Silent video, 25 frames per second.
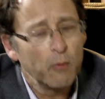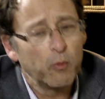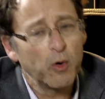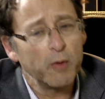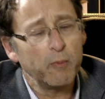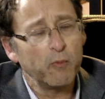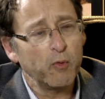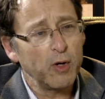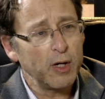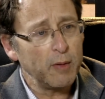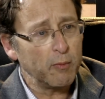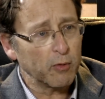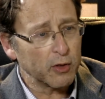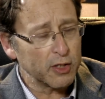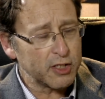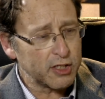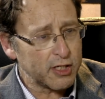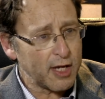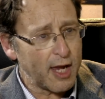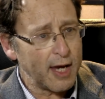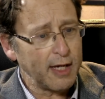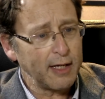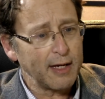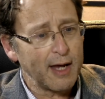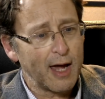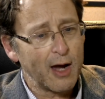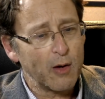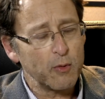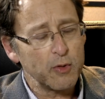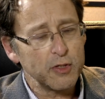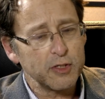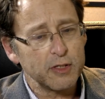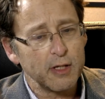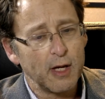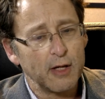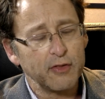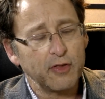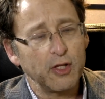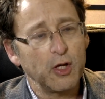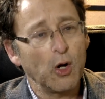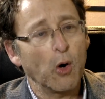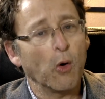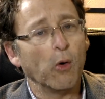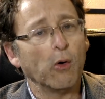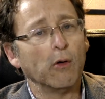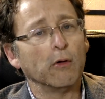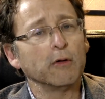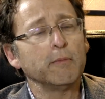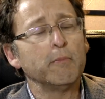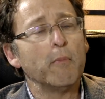What we we're saying now is that the
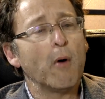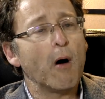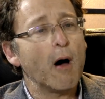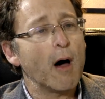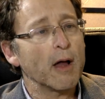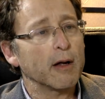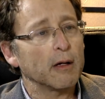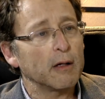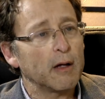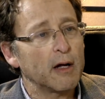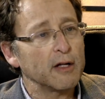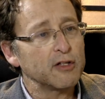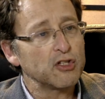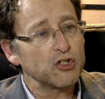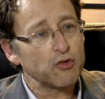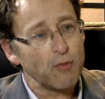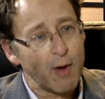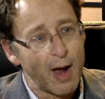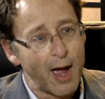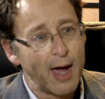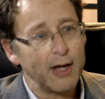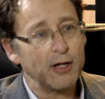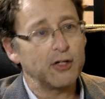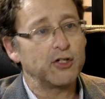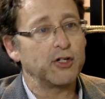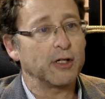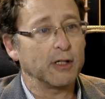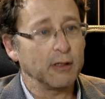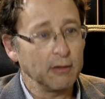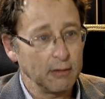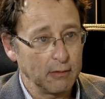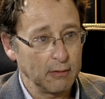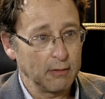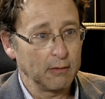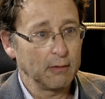old model on strategy